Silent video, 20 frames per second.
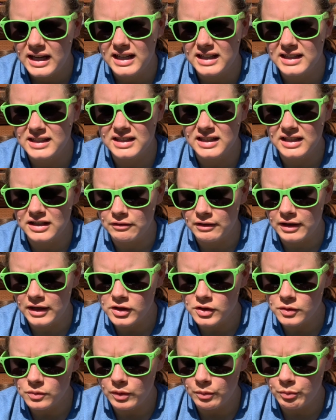It's the
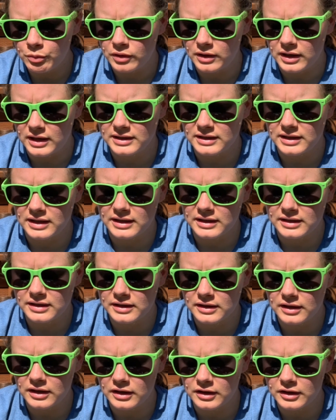gradual
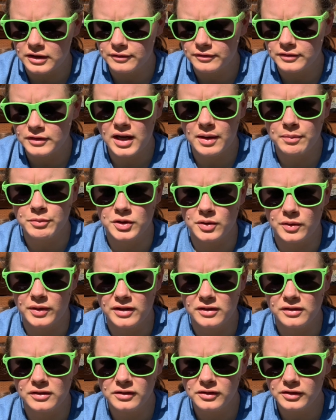process of
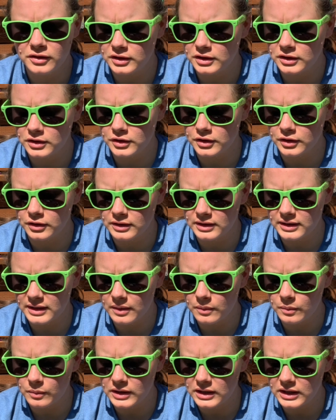topsoil, the dirt
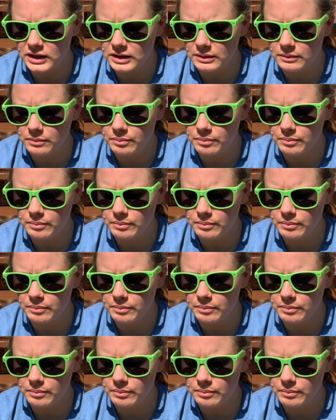that we